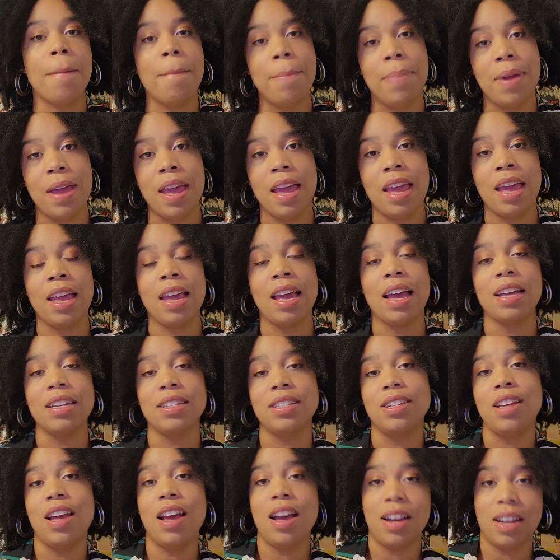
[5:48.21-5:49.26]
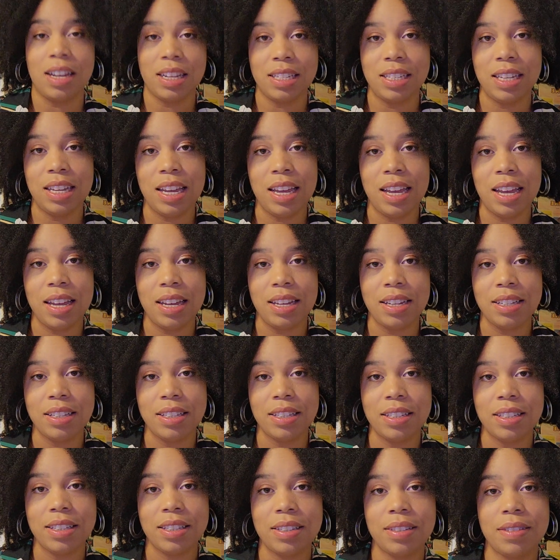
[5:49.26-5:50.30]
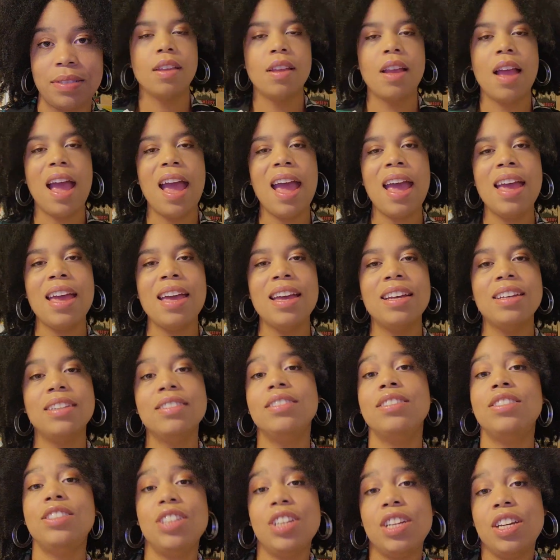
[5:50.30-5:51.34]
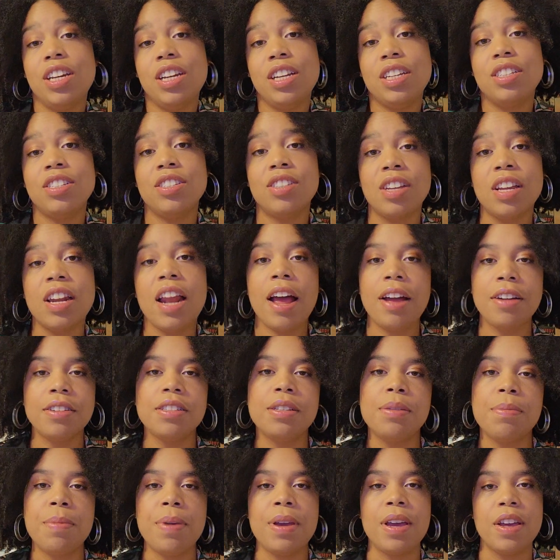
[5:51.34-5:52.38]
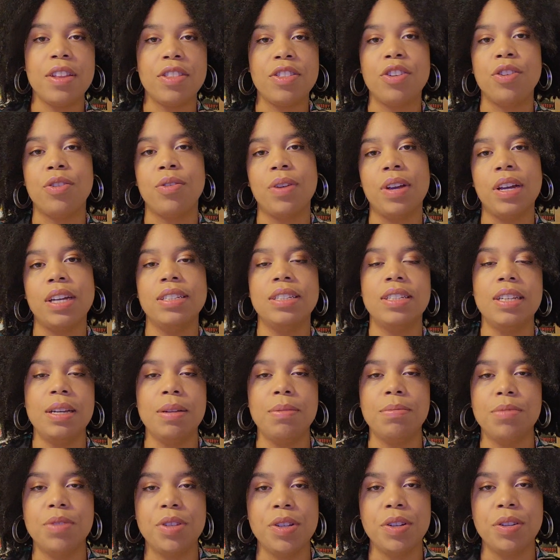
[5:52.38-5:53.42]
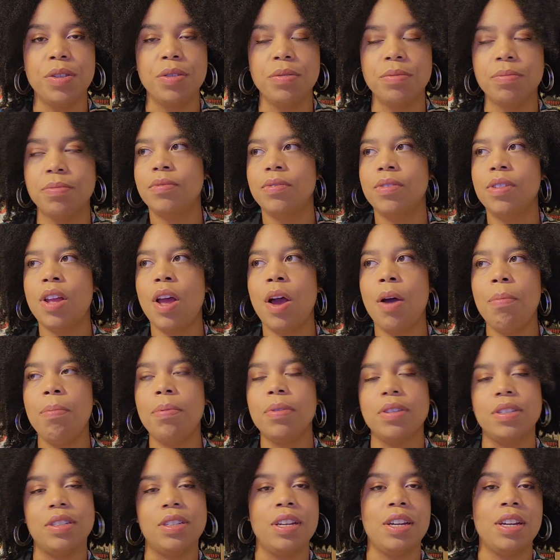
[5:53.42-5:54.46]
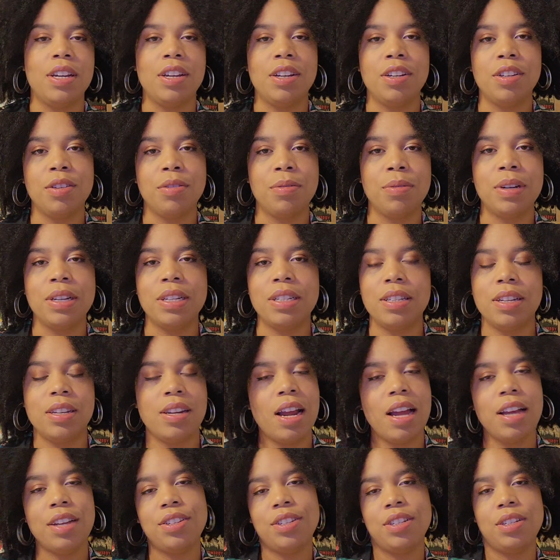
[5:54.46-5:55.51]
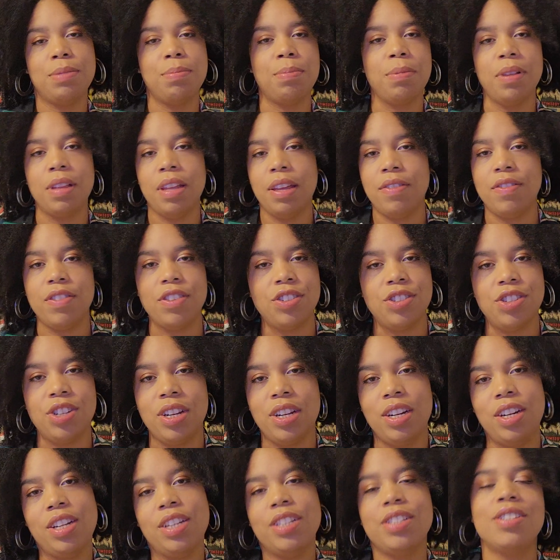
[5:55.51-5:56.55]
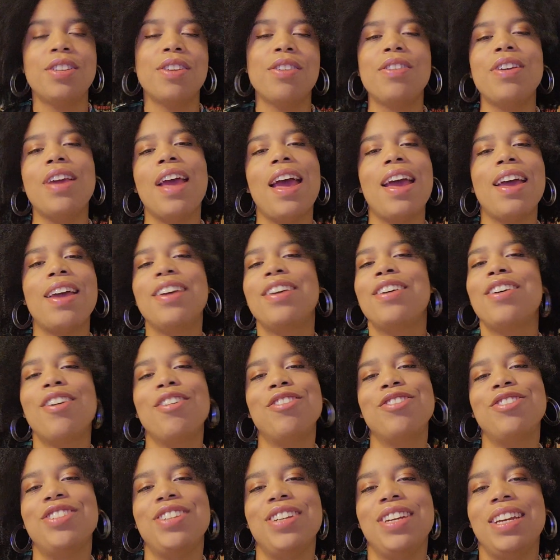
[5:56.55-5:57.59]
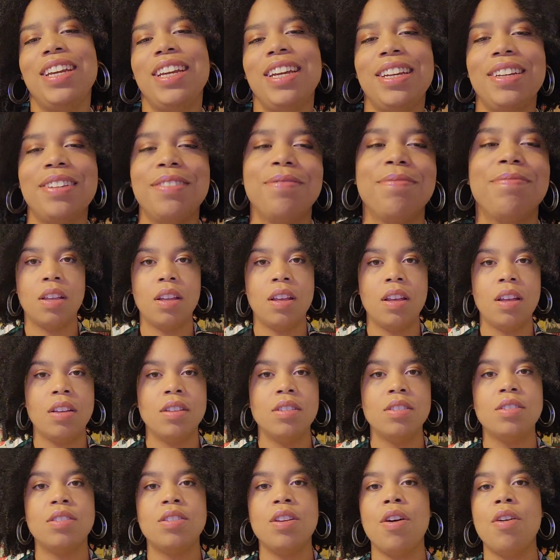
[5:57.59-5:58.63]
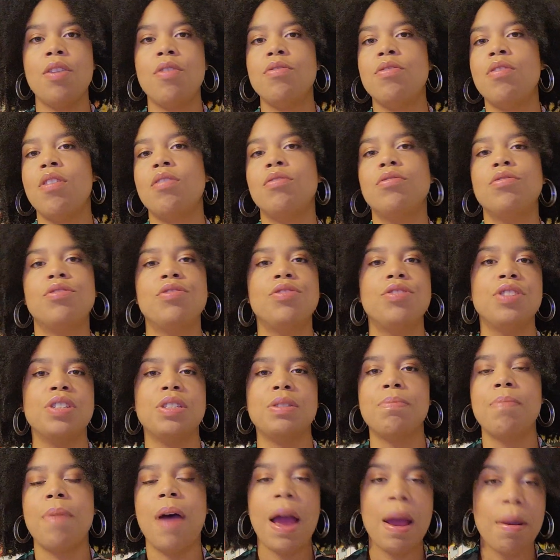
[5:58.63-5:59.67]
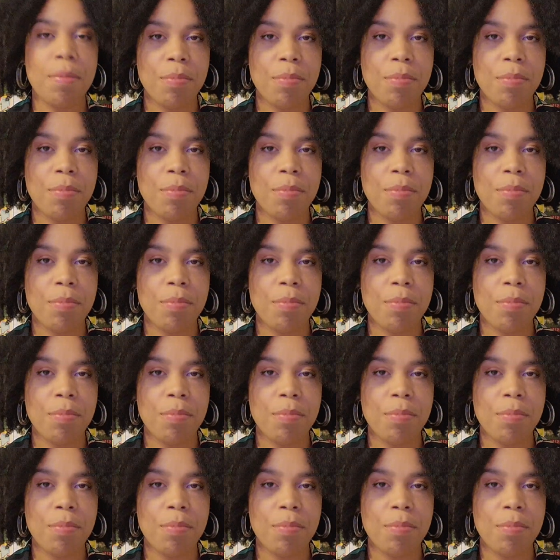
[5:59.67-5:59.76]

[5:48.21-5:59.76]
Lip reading: being as young as he is. And Genie stood out to me on the green team too. No particular reason, I just believe in Genie, so yay, go Genie. So those are just my